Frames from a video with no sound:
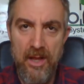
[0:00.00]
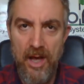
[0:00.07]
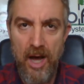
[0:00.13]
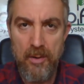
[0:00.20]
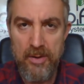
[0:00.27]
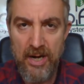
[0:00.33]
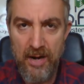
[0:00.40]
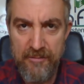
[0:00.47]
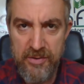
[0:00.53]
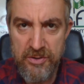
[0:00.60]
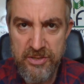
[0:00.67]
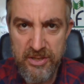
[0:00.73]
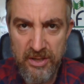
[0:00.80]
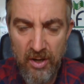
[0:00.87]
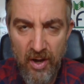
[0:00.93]
I would love you
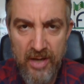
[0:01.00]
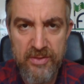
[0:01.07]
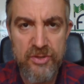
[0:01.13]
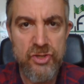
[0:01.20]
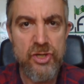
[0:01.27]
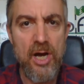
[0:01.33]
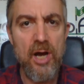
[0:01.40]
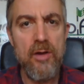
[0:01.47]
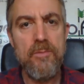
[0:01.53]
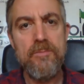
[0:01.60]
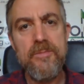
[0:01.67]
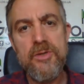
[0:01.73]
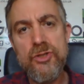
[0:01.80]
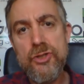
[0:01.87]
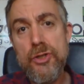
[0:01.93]
to like the show,
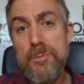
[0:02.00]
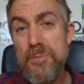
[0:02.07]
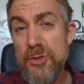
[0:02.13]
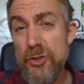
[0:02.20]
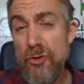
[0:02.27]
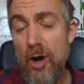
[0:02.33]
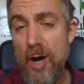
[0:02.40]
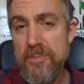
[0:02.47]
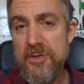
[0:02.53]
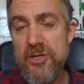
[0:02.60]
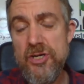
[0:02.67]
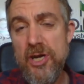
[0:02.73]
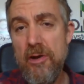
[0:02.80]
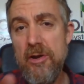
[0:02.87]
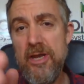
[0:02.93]
subscribe to the
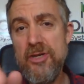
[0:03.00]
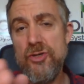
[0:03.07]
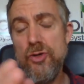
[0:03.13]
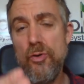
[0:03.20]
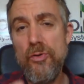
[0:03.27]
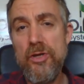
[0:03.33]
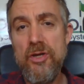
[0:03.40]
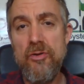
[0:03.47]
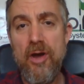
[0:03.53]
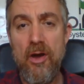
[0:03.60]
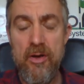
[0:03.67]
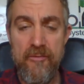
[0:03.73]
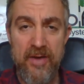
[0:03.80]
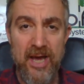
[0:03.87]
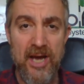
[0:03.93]
show and ensure that your
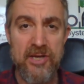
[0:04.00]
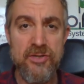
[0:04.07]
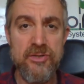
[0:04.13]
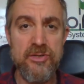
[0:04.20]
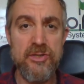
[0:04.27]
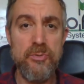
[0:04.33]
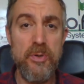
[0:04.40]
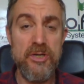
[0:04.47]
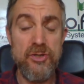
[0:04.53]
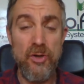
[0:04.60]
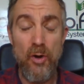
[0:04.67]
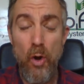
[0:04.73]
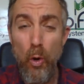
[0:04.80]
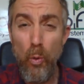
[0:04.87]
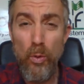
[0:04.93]
notifications are switched on.
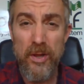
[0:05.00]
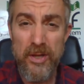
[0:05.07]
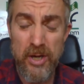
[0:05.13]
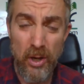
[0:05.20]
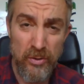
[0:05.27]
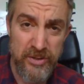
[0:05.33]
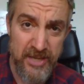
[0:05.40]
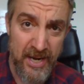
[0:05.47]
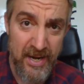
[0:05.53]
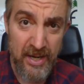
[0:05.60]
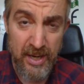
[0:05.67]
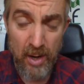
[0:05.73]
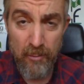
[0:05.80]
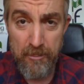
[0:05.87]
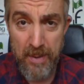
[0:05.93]
All of the content at
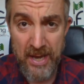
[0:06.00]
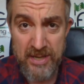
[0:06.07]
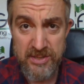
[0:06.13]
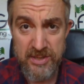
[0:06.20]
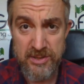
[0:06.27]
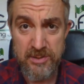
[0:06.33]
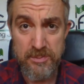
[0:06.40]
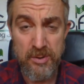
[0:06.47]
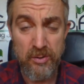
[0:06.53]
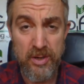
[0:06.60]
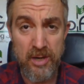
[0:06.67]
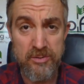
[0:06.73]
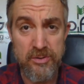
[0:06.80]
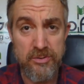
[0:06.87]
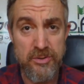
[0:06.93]
golf betting system dot co
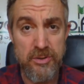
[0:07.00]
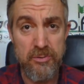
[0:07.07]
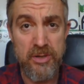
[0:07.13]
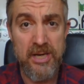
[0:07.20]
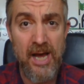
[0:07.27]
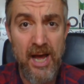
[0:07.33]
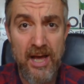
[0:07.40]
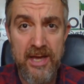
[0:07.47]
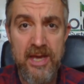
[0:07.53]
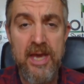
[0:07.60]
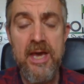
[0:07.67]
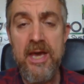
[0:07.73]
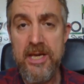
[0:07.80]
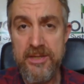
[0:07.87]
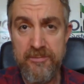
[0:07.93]
dot U K
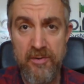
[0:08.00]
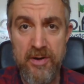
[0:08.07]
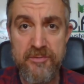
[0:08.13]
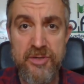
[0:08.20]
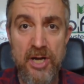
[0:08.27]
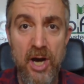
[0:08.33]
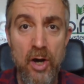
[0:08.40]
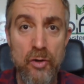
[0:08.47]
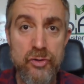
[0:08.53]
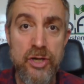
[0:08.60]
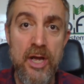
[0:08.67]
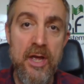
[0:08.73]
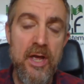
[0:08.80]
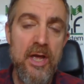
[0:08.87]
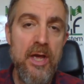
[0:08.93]
is free of charge.
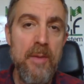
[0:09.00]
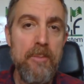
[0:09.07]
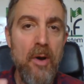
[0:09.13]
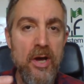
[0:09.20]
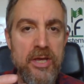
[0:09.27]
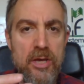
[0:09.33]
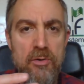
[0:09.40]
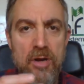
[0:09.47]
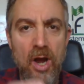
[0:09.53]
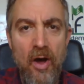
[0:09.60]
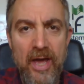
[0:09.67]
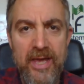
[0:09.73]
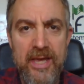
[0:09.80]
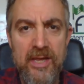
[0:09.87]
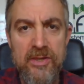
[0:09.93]
By you
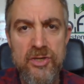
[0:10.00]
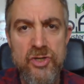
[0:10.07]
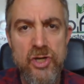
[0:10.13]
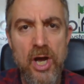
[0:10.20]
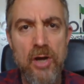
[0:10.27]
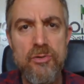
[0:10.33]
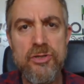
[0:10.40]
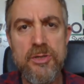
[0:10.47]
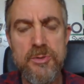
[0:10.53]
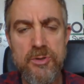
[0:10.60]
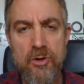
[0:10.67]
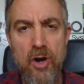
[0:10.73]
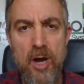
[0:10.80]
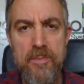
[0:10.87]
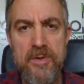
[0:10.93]
liking the show,
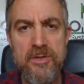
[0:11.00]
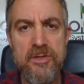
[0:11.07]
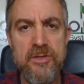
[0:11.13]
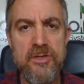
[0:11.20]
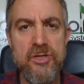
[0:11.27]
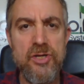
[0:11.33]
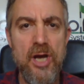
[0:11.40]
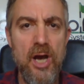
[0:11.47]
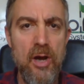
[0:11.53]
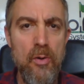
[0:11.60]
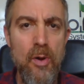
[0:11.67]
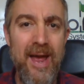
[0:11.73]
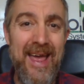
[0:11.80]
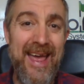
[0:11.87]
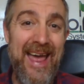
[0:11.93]
subscribing to the
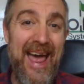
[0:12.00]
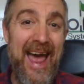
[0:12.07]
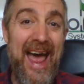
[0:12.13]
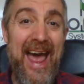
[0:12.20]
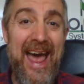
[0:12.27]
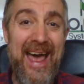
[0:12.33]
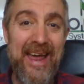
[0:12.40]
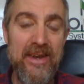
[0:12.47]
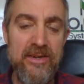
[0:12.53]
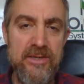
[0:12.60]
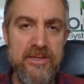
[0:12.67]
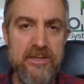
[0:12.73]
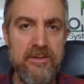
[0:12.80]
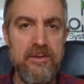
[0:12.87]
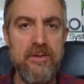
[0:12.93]
show,
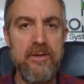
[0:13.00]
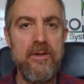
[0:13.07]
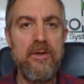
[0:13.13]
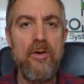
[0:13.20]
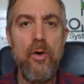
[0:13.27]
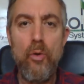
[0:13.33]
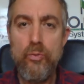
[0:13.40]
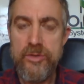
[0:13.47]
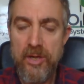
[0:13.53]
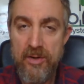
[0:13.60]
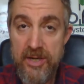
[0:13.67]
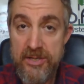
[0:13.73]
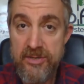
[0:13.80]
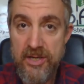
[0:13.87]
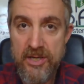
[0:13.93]
and also
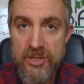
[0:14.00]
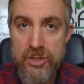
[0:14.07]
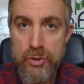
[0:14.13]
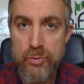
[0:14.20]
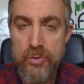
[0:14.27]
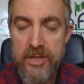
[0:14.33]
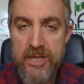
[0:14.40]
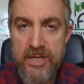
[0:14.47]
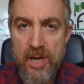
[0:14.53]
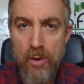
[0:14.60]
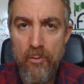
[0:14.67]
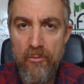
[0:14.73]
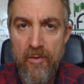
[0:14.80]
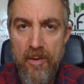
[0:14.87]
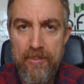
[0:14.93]
listening to the
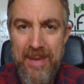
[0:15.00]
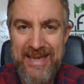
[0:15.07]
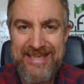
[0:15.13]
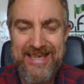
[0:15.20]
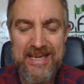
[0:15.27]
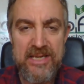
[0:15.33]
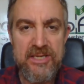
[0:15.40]
Golf Betting